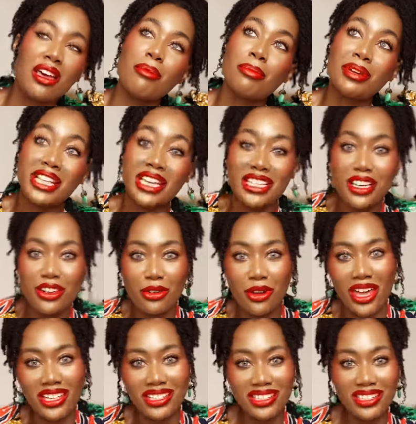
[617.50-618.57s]
But I
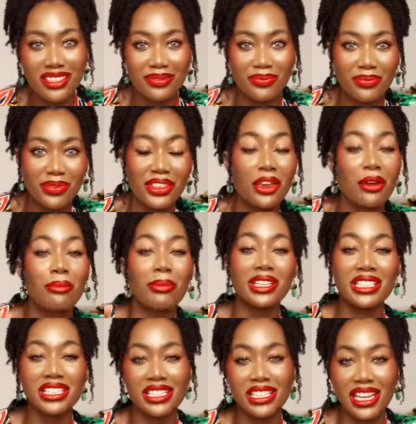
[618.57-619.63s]
digress. There are
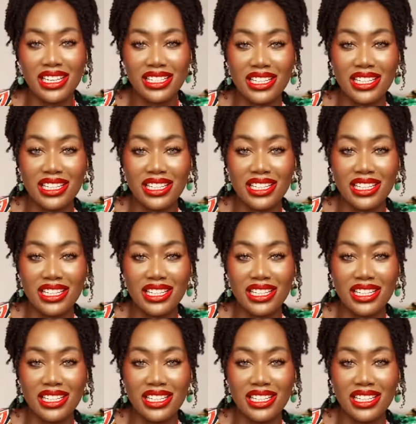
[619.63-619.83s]
many clays